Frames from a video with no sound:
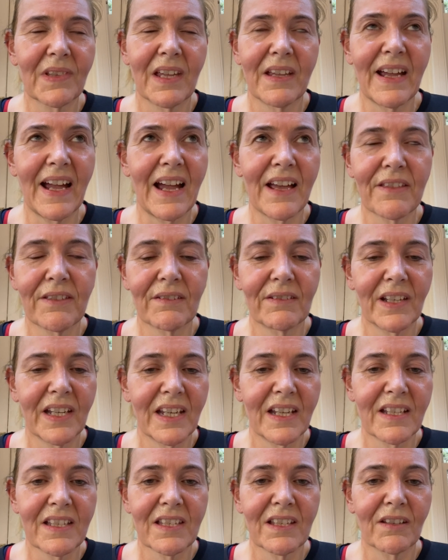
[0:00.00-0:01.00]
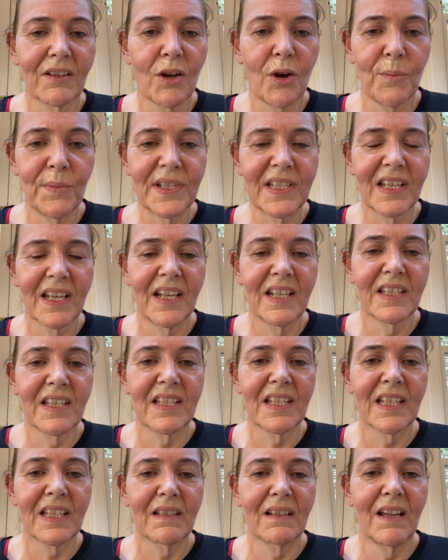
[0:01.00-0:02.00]
athletes and
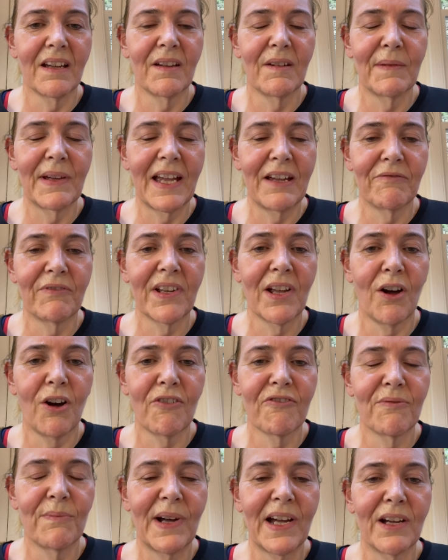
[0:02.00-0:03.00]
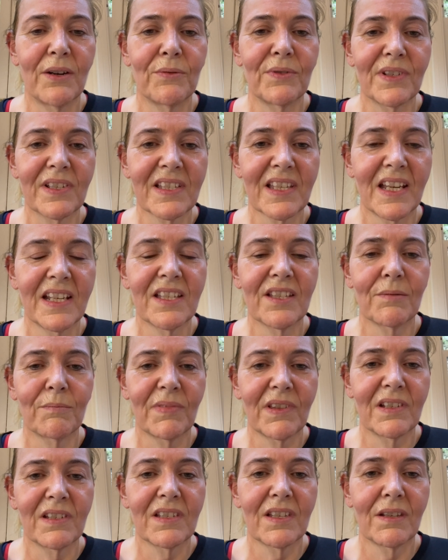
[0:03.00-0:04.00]
commentators every half a mile will say
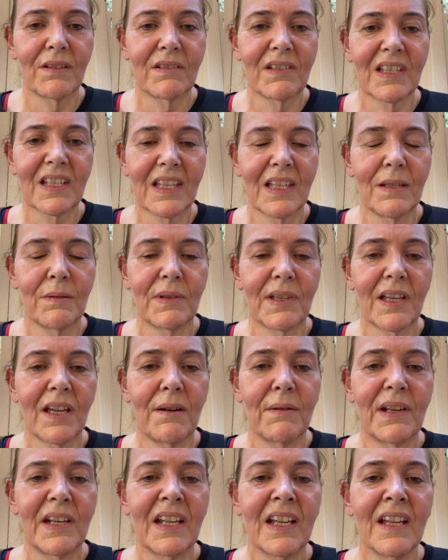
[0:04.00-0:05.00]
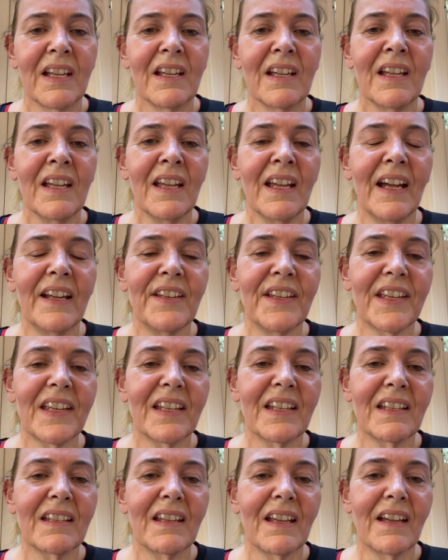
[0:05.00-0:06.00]
something to you to keep you going, and you
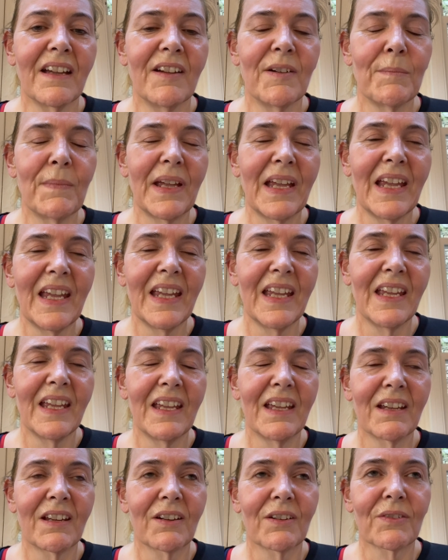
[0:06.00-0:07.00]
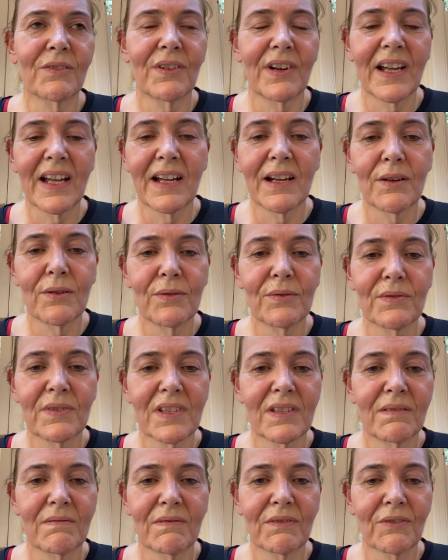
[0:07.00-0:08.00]
can hear crowd
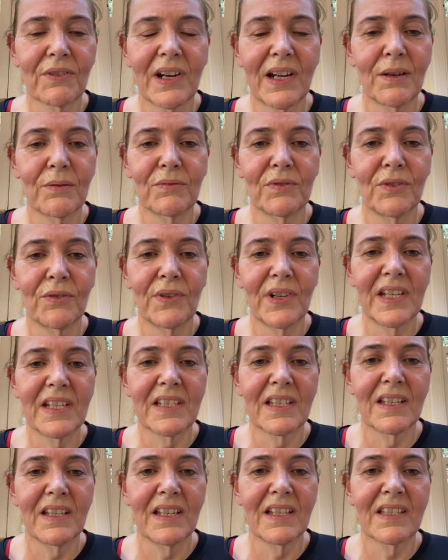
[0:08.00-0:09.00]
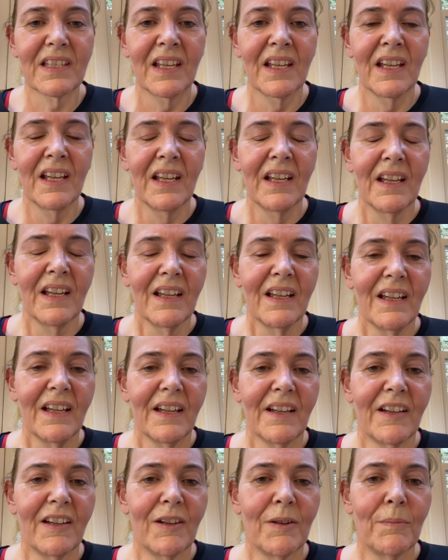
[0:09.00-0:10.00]
noises,
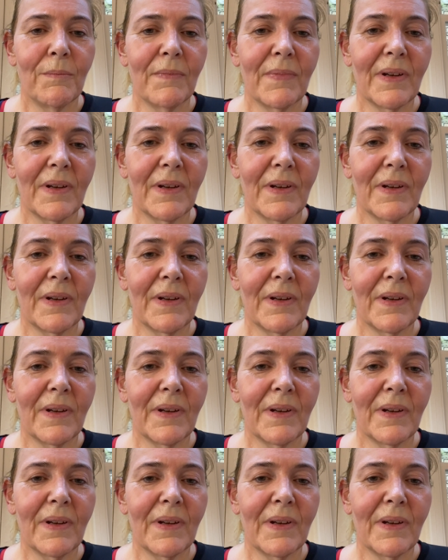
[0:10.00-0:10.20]
and